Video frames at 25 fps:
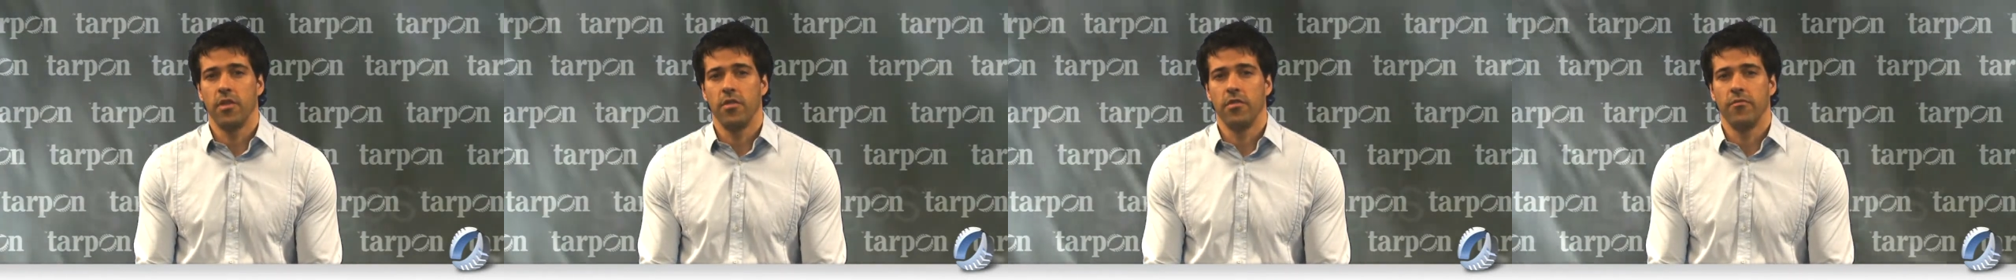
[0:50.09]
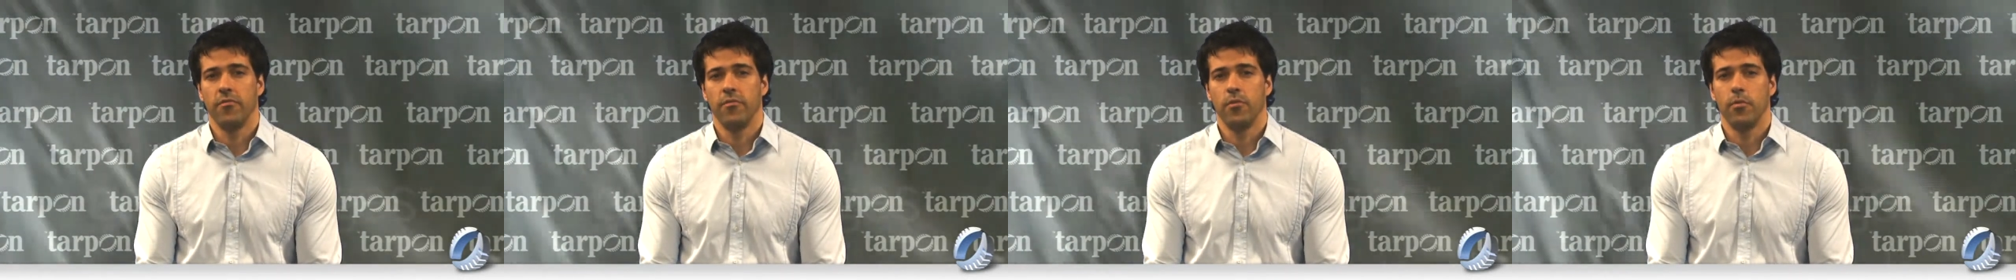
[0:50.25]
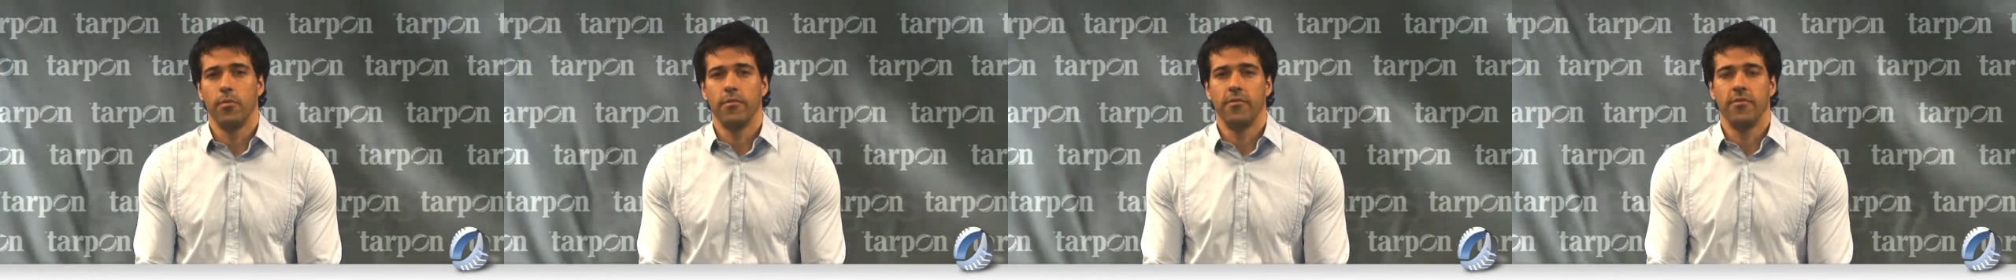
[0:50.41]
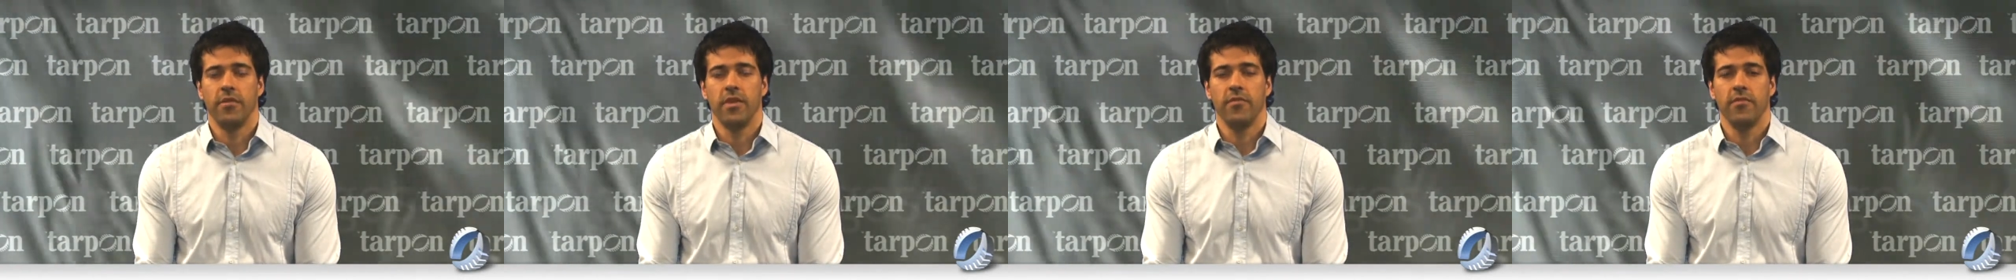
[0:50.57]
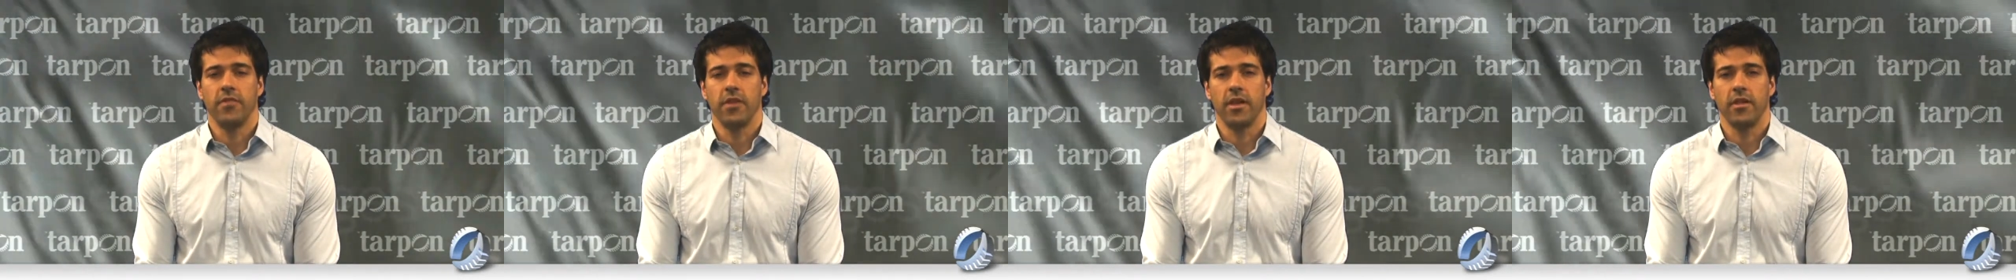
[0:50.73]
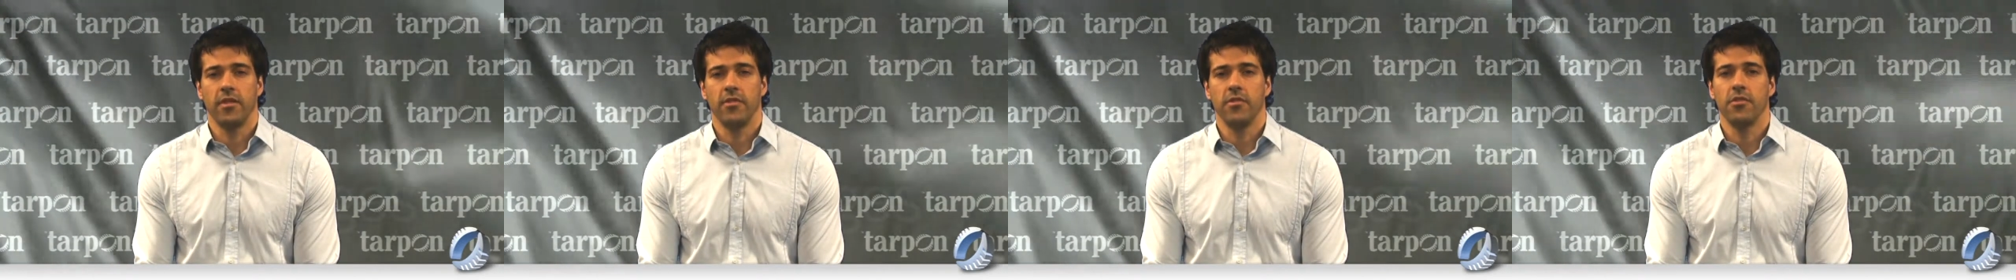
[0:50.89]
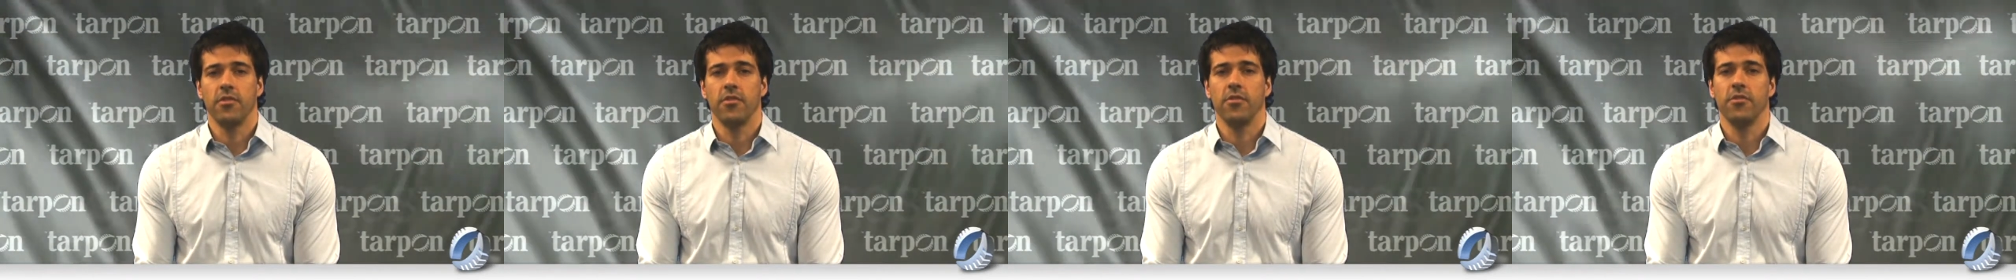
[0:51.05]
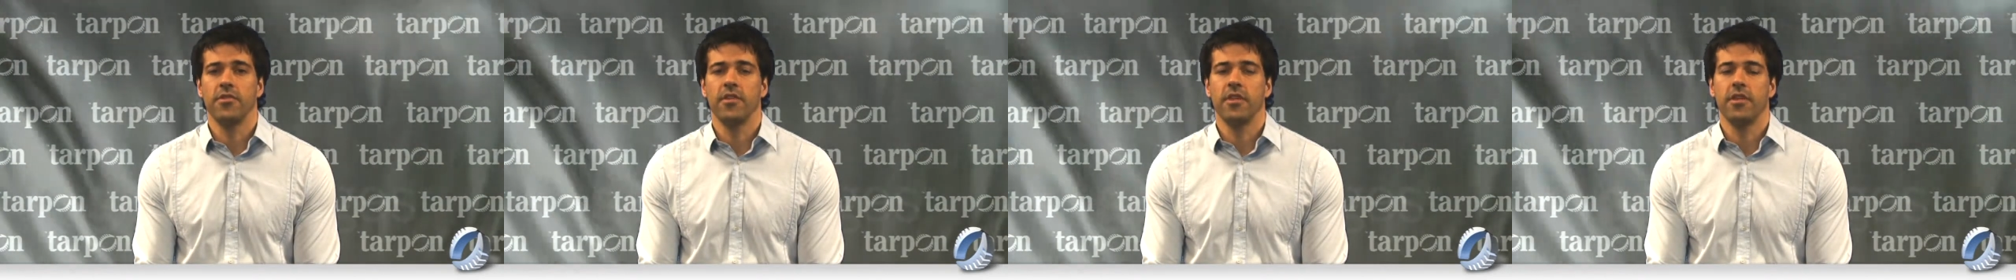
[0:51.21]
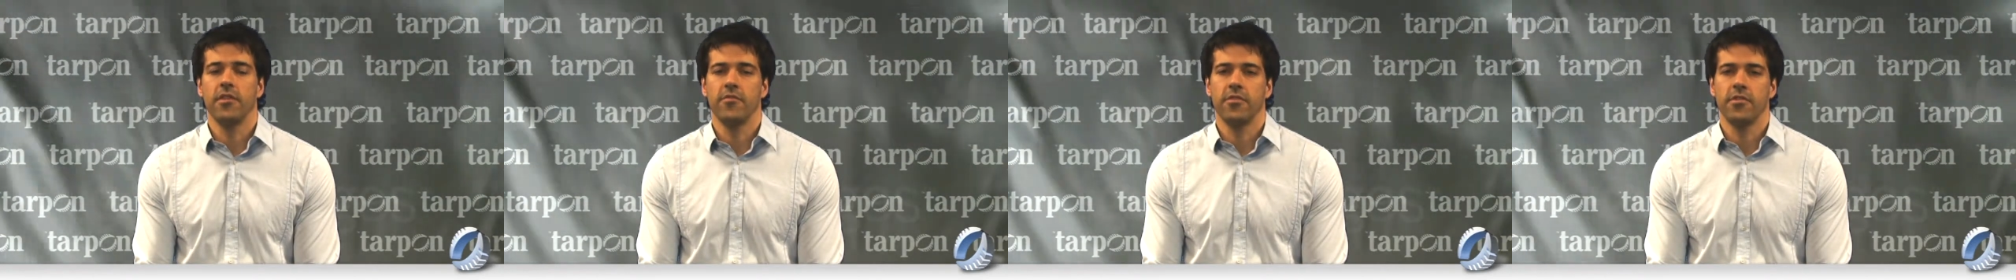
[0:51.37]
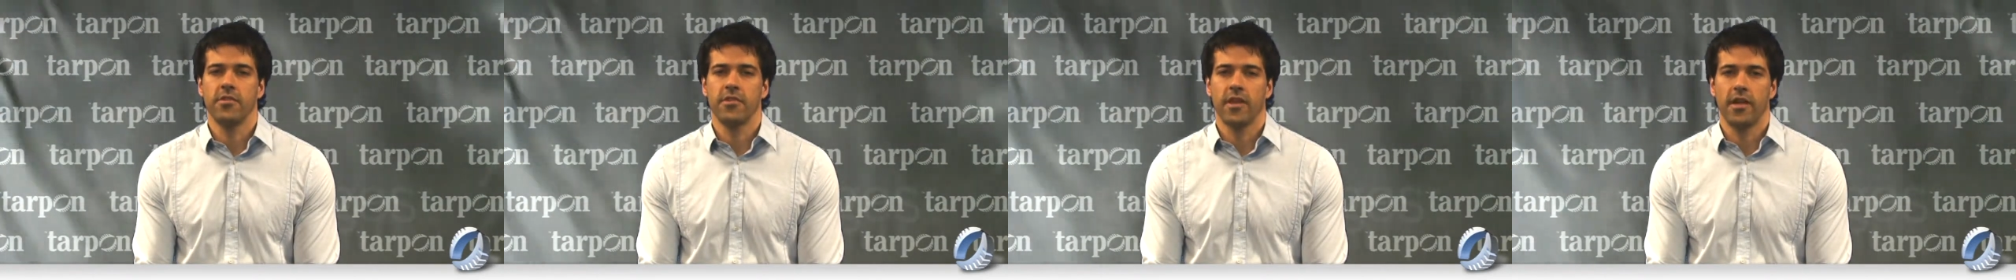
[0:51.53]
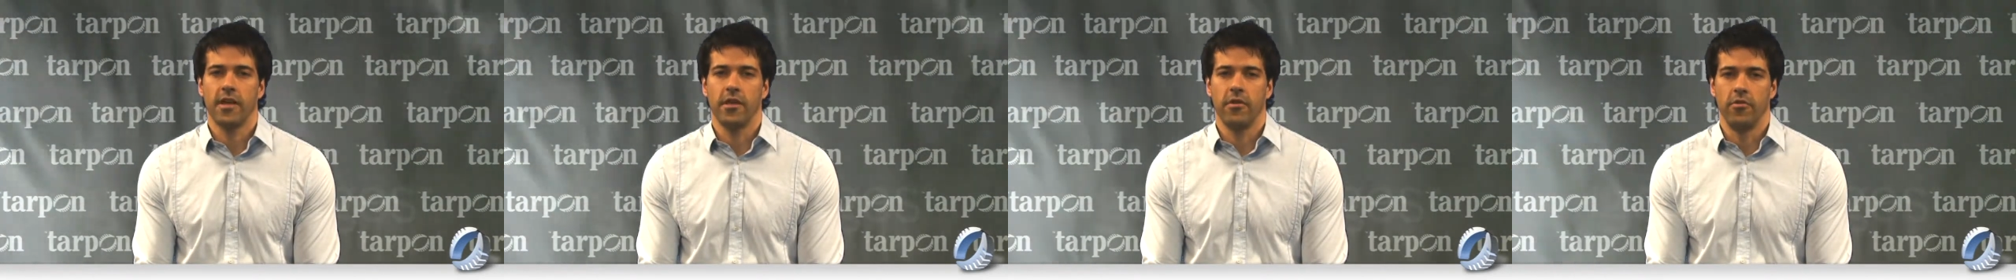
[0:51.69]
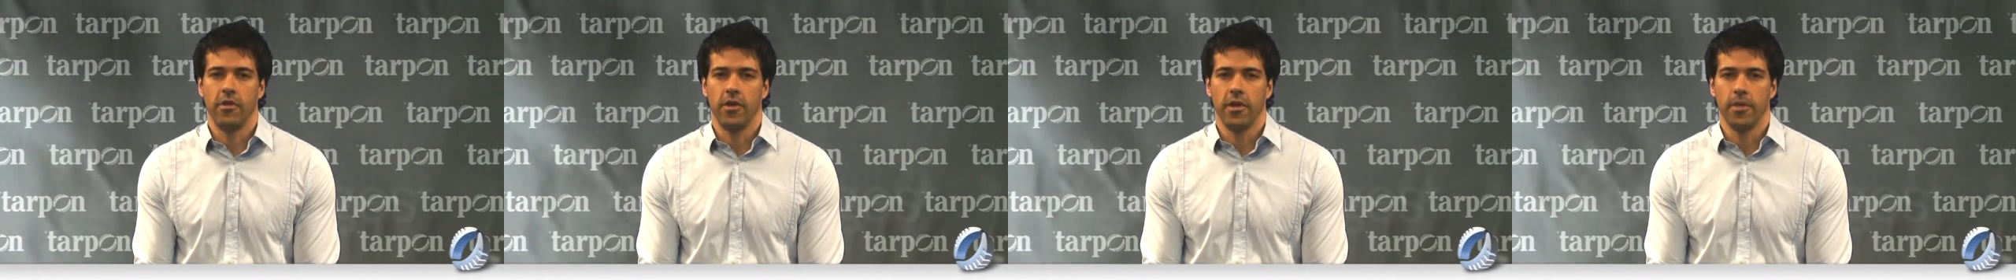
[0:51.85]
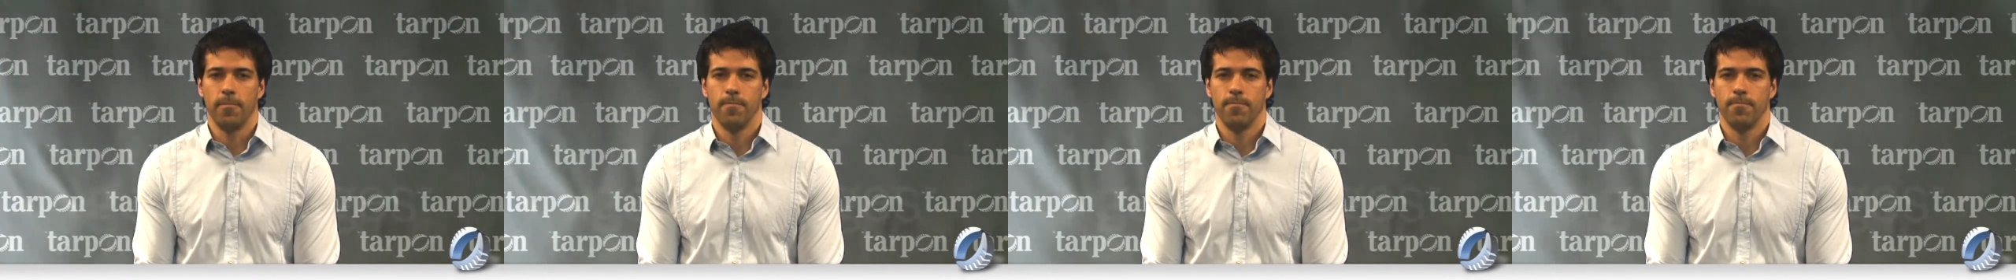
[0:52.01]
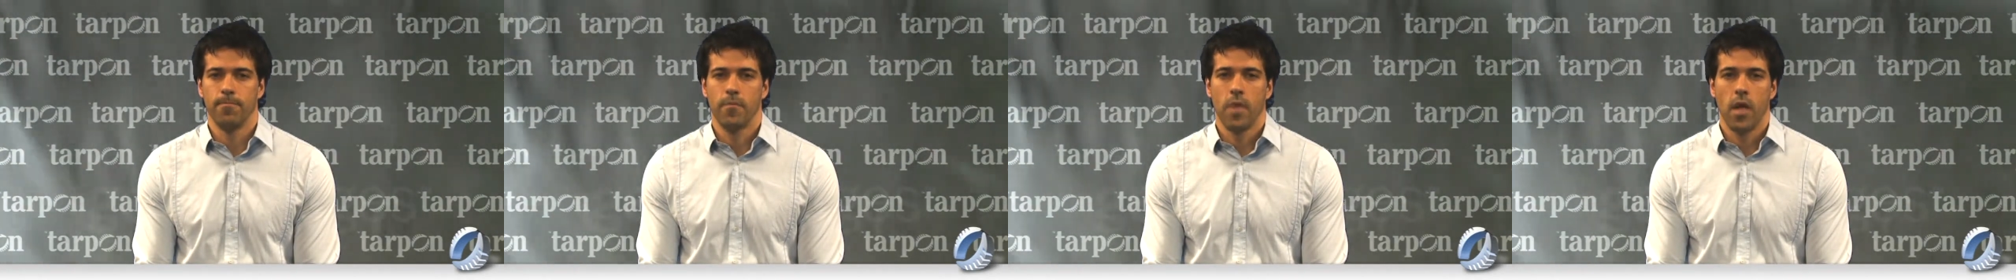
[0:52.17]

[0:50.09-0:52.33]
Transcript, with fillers: in the form of dividends instead of a salary.